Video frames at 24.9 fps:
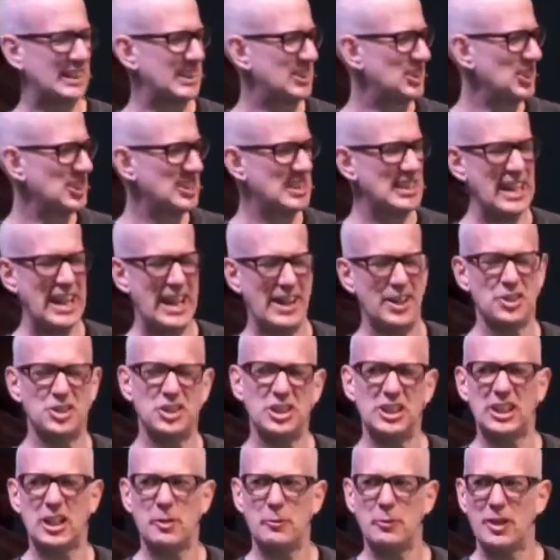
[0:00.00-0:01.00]
just the
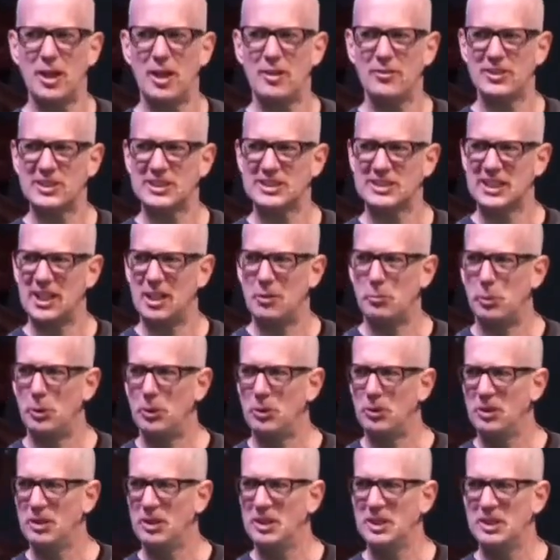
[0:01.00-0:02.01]
energy coming off this
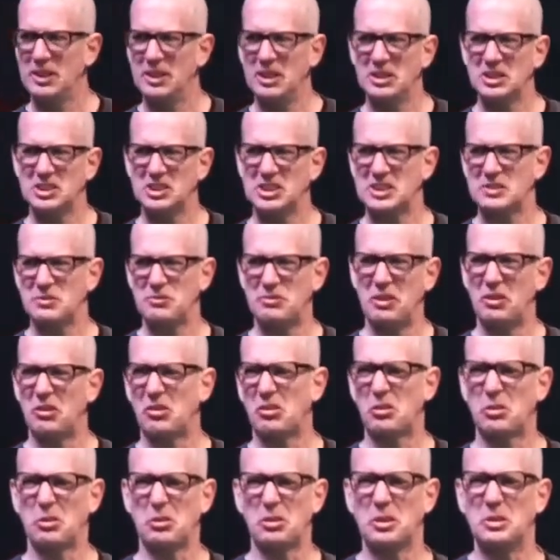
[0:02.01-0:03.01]
couple just
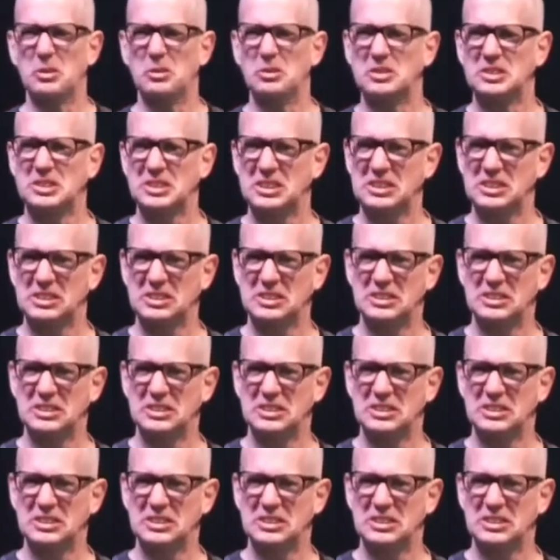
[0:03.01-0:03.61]
felt gross.